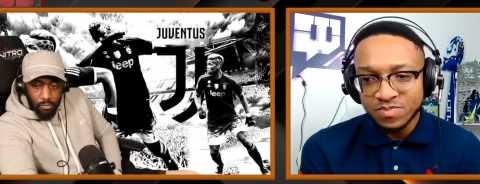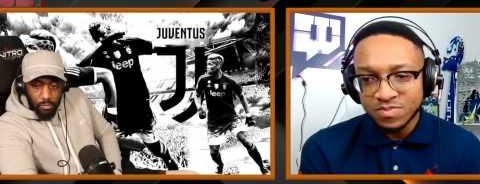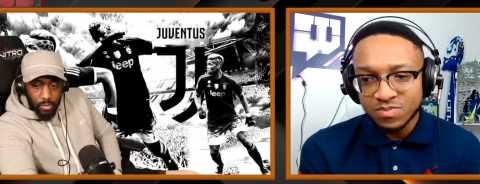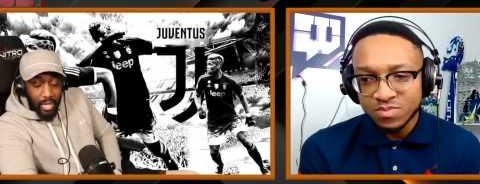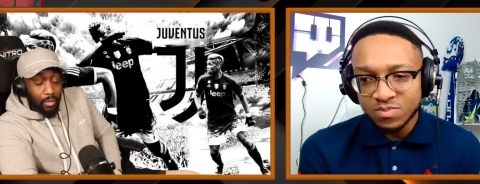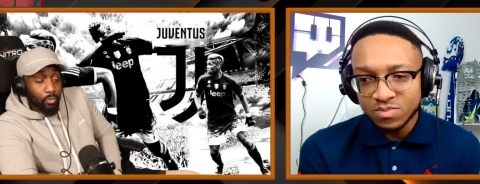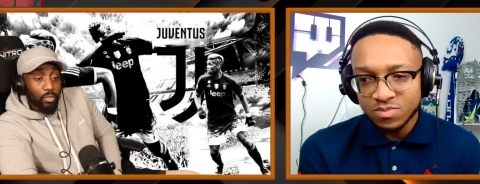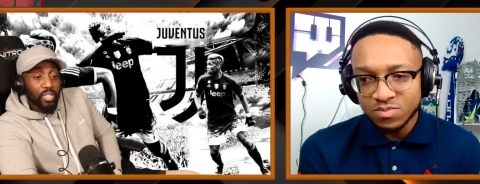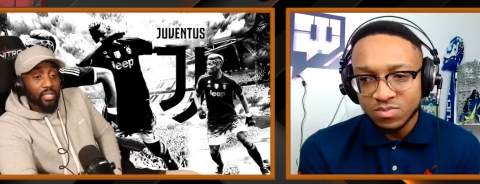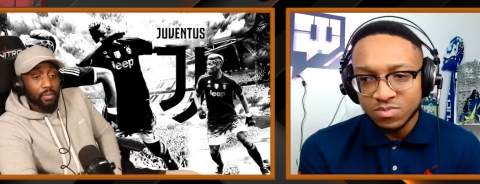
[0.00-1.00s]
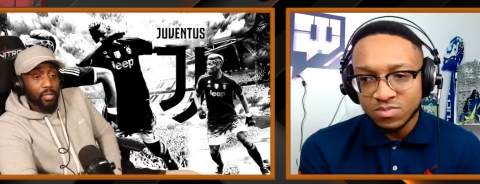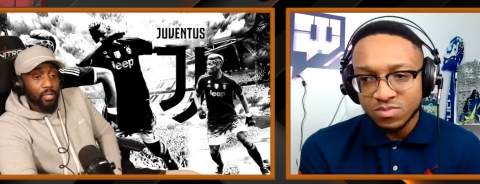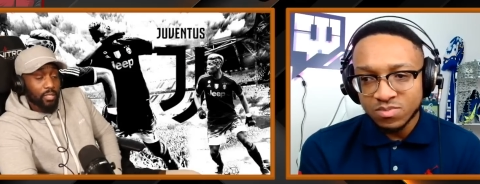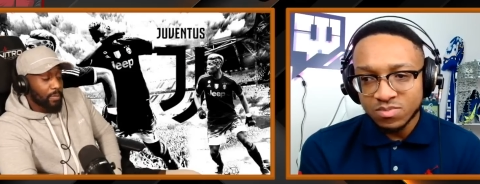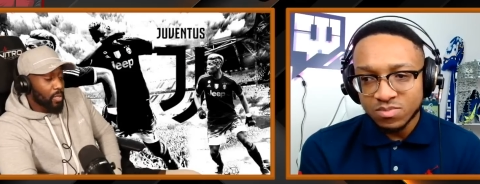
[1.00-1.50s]
Speaker 1: No, we'll see, to be
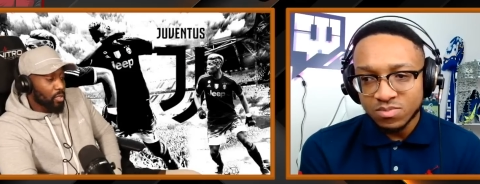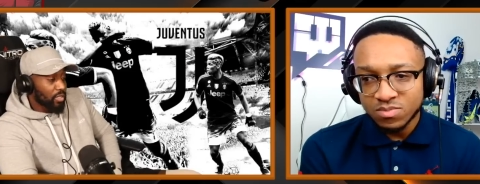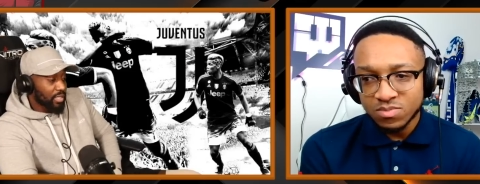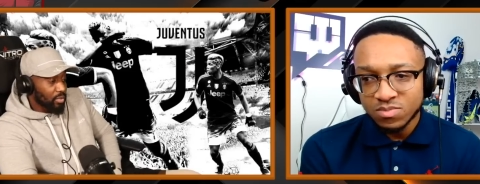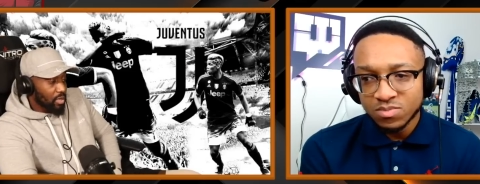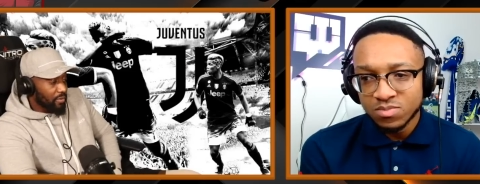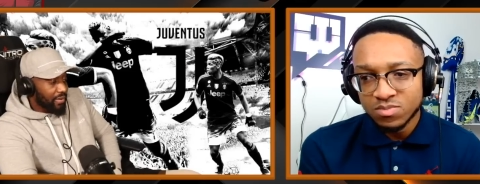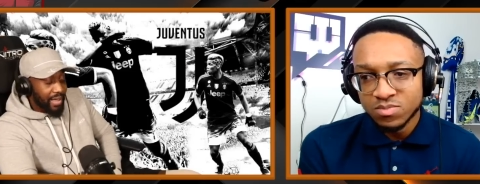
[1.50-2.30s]
honest, because there was a lot of hype